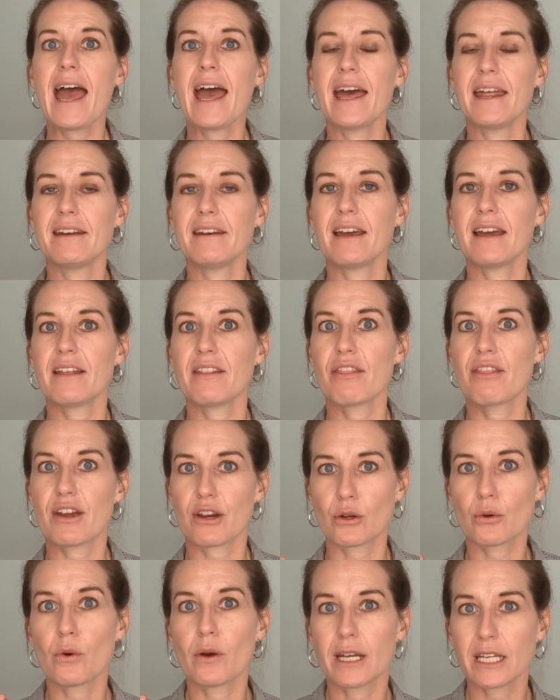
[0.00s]
and
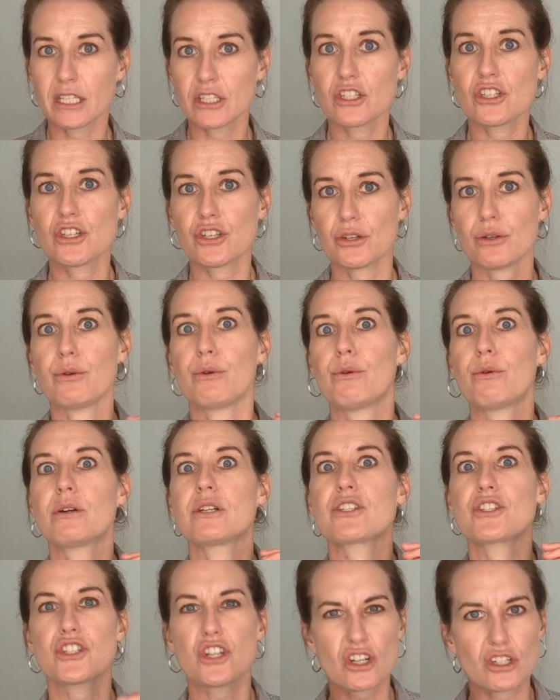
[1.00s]
they're going
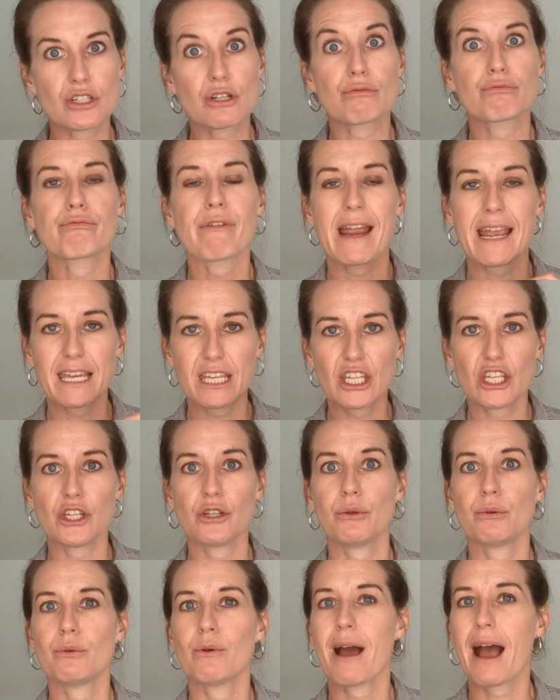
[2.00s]
to start to rank
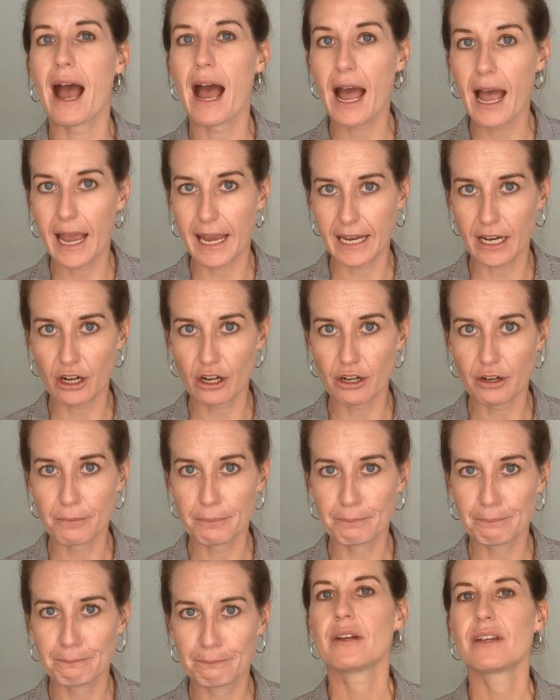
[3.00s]
you higher.
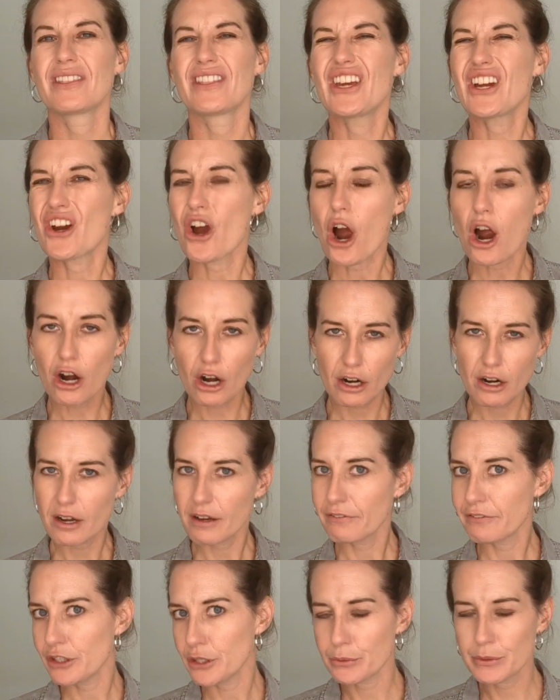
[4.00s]
There
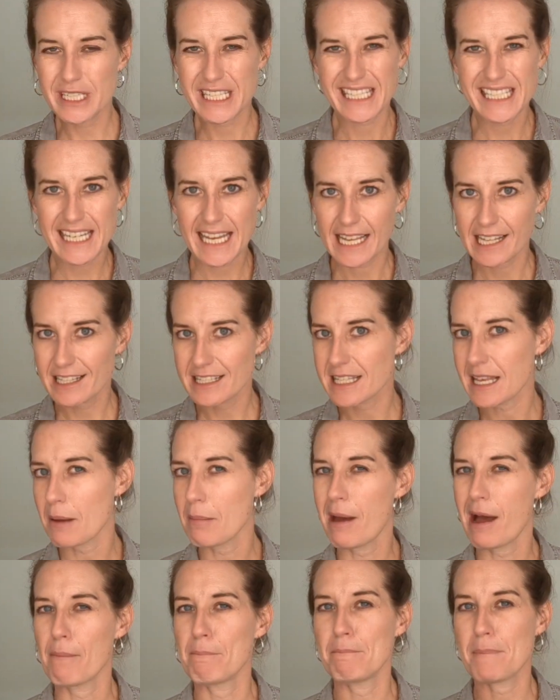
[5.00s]
are a few details
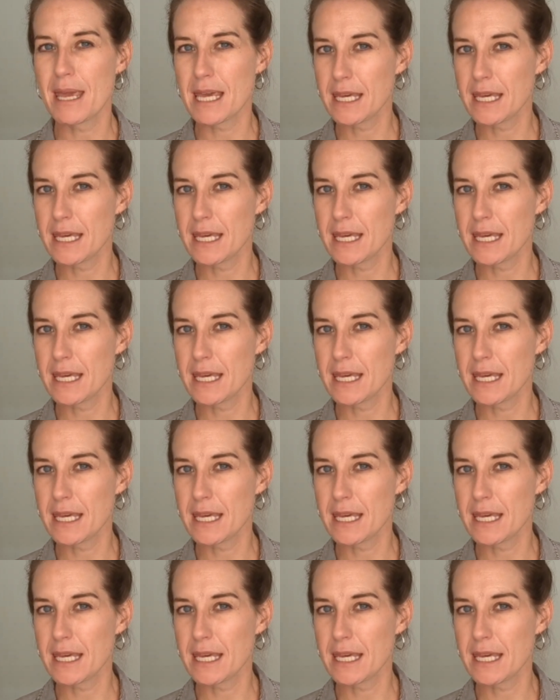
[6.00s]
about